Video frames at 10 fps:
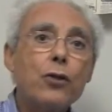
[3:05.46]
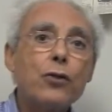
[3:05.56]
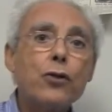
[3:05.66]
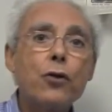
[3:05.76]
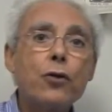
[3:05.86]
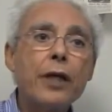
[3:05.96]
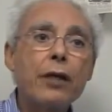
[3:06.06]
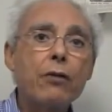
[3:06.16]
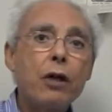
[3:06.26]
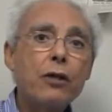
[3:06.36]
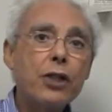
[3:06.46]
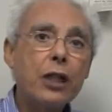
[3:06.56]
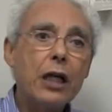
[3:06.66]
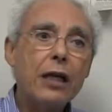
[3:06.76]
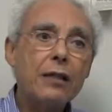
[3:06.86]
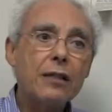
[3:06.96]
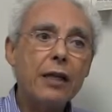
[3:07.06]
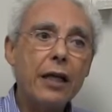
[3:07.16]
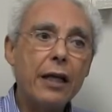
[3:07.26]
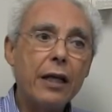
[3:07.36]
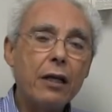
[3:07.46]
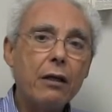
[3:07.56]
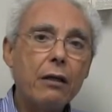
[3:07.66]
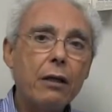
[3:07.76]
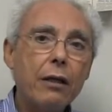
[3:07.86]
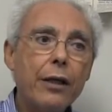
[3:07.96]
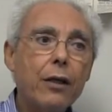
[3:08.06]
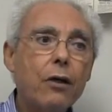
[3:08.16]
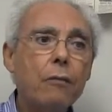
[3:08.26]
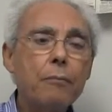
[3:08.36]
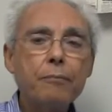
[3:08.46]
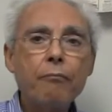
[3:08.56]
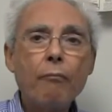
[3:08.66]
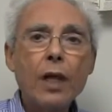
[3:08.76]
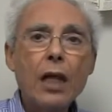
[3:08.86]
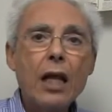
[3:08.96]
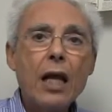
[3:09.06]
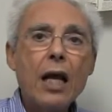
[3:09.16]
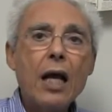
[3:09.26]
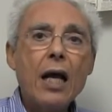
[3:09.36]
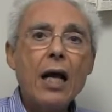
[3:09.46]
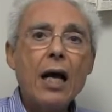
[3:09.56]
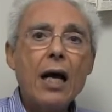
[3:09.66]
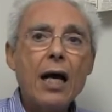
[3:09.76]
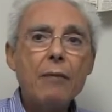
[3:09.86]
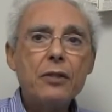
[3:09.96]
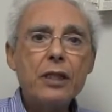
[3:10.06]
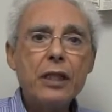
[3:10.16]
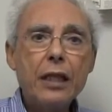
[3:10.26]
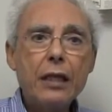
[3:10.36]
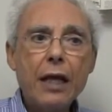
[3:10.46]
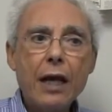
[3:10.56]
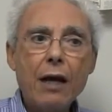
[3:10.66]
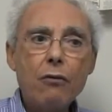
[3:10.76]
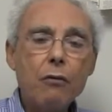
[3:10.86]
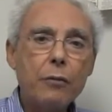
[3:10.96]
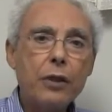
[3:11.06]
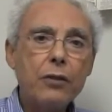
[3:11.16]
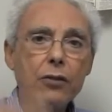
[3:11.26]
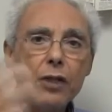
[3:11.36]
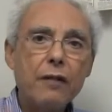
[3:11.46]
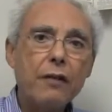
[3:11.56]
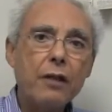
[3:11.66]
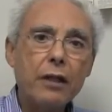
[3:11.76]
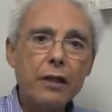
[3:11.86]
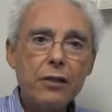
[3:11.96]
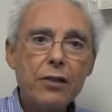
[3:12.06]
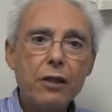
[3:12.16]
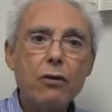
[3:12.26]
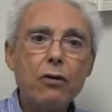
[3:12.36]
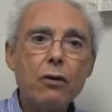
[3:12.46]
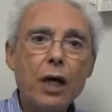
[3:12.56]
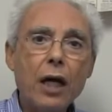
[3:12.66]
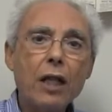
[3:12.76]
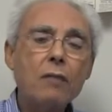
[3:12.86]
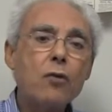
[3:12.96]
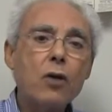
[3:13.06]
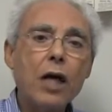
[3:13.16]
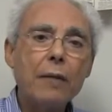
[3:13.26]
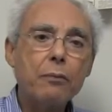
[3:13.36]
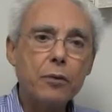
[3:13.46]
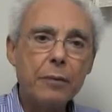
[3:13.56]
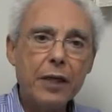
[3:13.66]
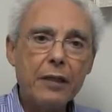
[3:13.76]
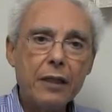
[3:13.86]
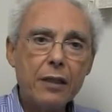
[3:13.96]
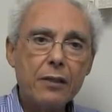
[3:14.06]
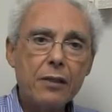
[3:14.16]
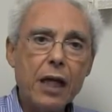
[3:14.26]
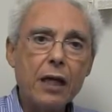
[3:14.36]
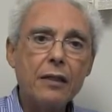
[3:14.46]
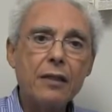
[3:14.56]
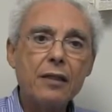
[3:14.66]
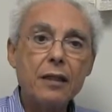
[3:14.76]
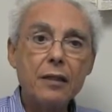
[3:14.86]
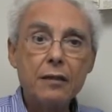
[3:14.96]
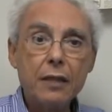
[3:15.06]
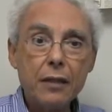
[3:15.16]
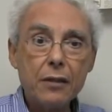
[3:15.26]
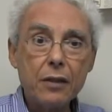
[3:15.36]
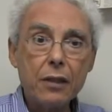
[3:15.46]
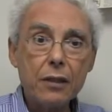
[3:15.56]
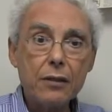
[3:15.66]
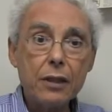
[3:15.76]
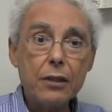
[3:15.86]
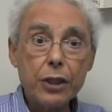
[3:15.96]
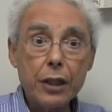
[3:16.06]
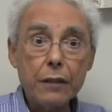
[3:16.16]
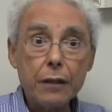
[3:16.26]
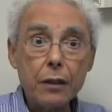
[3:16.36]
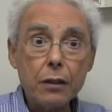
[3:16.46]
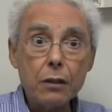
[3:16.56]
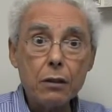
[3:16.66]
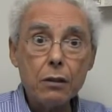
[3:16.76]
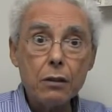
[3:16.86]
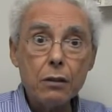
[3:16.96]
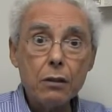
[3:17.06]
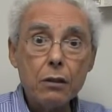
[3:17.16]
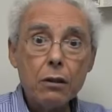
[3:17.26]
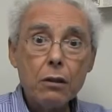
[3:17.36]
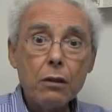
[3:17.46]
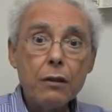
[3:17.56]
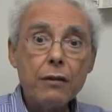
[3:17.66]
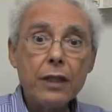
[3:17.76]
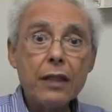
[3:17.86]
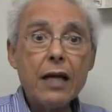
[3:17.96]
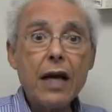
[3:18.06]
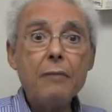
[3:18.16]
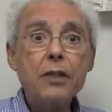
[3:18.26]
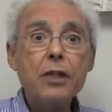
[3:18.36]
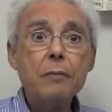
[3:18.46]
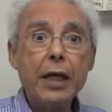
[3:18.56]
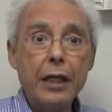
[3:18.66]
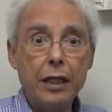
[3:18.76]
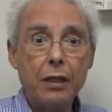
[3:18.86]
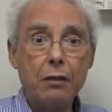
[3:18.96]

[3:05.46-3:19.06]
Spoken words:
So the urology guy is saying, you know, I am seeing now, compared to say 30 years ago, a lot more hypospadias and undescended testicles in children. 3 times as many.